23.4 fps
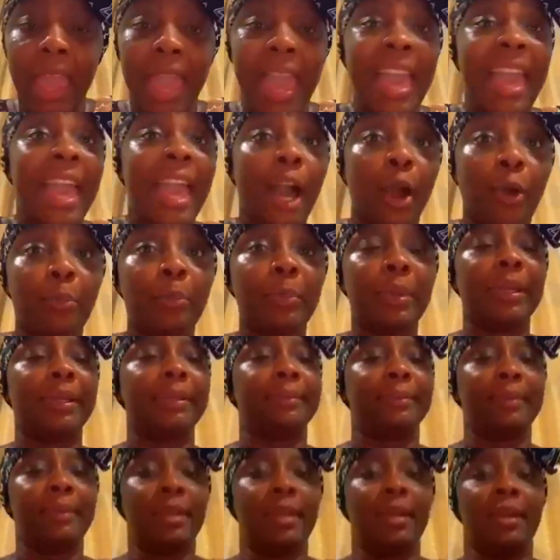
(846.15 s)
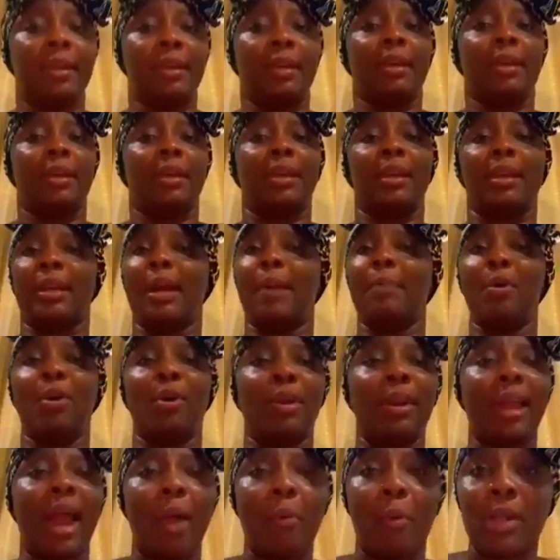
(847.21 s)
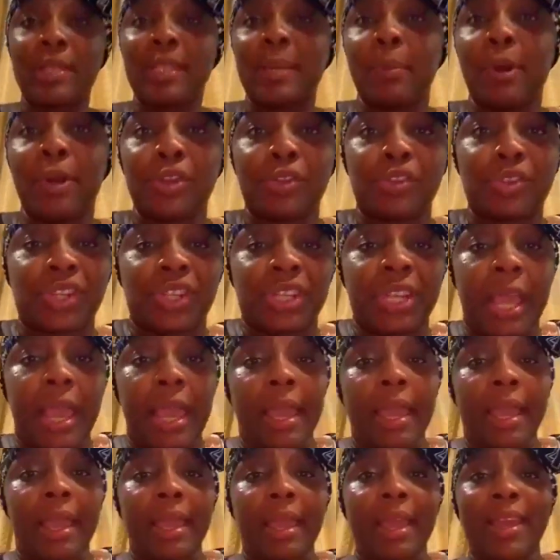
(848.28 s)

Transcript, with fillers: Help me. Come on. I want somebody to share.